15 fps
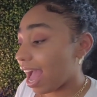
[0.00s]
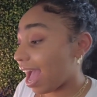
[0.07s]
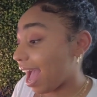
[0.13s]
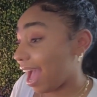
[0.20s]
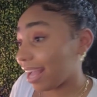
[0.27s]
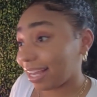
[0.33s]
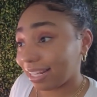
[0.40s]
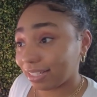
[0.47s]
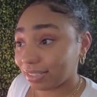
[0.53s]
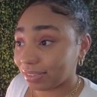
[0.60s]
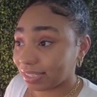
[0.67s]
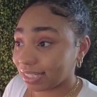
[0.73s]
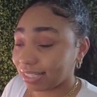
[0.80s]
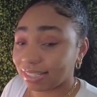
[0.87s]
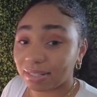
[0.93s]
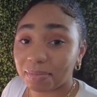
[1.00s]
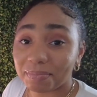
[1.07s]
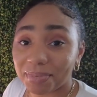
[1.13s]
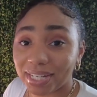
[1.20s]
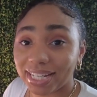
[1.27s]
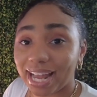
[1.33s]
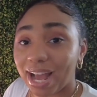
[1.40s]
I got to do this.
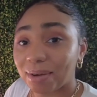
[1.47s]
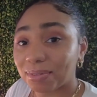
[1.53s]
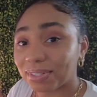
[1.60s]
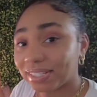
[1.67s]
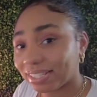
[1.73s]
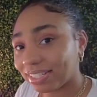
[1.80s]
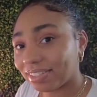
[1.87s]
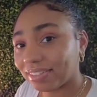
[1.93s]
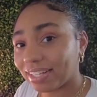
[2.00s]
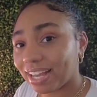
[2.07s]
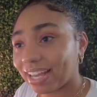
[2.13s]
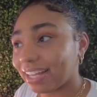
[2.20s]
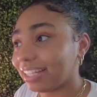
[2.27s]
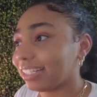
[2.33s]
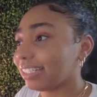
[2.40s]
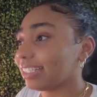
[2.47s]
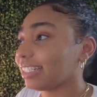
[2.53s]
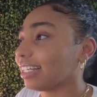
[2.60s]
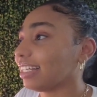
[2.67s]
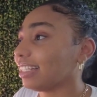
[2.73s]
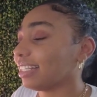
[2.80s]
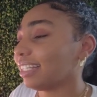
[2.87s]
But I will see you guys
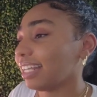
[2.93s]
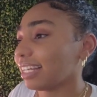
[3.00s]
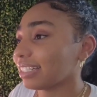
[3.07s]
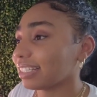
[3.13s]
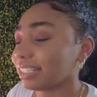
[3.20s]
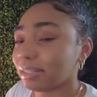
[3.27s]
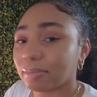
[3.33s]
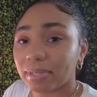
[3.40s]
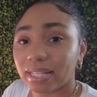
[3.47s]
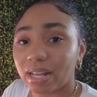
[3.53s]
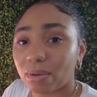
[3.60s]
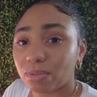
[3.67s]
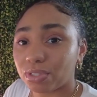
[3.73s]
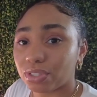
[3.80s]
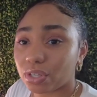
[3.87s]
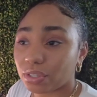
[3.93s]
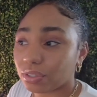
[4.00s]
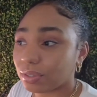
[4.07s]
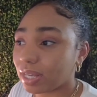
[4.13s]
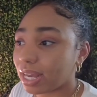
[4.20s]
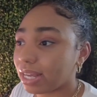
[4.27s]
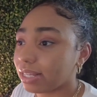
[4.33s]
in the next clip and I will show
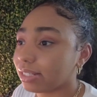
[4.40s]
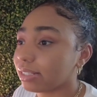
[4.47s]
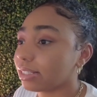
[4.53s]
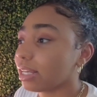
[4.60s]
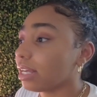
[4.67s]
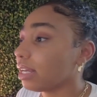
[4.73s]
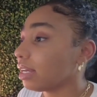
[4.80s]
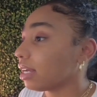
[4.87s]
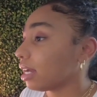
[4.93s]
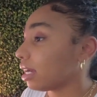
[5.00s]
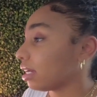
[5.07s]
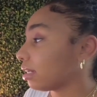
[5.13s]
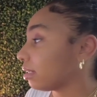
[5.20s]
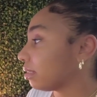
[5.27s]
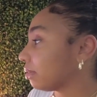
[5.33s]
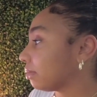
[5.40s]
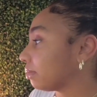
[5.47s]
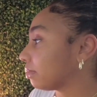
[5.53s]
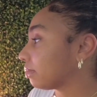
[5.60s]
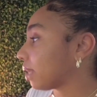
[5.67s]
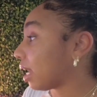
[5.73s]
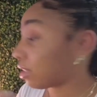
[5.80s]
you guys um,
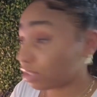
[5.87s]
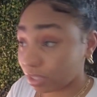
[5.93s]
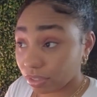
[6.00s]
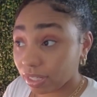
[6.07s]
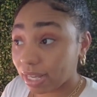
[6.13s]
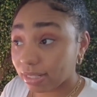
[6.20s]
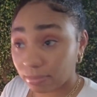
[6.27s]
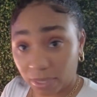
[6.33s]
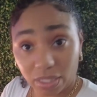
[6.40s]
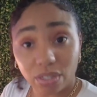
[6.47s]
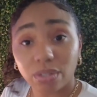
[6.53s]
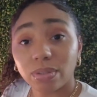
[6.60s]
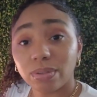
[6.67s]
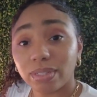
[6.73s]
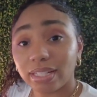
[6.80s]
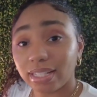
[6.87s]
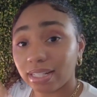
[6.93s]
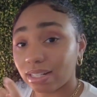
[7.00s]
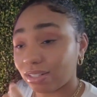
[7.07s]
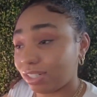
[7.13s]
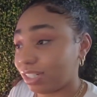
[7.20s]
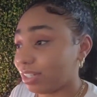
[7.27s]
I'll show you guys my code and
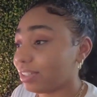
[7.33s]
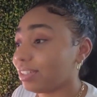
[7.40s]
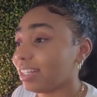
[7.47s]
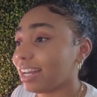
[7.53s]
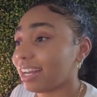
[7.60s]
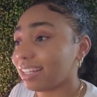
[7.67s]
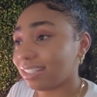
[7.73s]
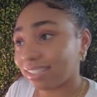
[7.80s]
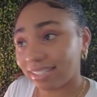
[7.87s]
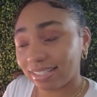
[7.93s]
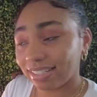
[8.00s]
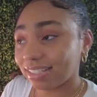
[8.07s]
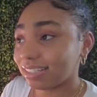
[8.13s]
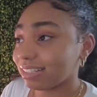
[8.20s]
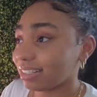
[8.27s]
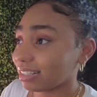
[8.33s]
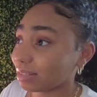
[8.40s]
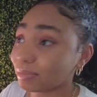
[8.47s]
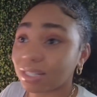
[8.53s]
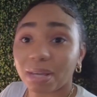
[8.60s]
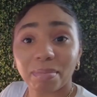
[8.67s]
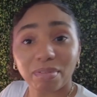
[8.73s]
I'll show you guys
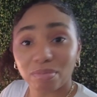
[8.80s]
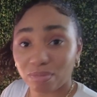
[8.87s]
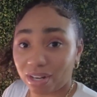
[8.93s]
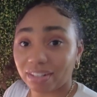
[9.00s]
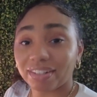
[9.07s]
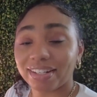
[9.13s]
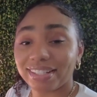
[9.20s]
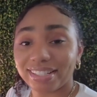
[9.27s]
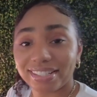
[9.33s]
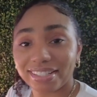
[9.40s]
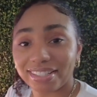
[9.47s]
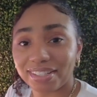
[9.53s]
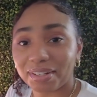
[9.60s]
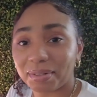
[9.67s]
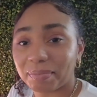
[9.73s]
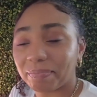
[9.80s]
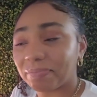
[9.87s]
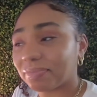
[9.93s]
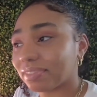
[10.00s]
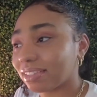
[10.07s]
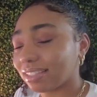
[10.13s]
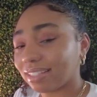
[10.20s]
some type of progress. So
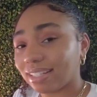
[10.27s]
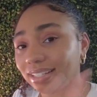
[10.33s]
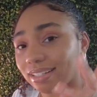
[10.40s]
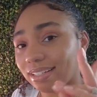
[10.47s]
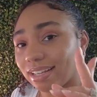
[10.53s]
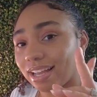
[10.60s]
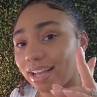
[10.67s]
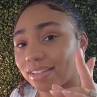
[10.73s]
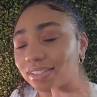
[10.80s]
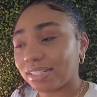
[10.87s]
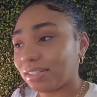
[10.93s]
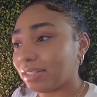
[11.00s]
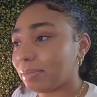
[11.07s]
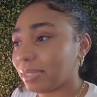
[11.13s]
I'll see you in a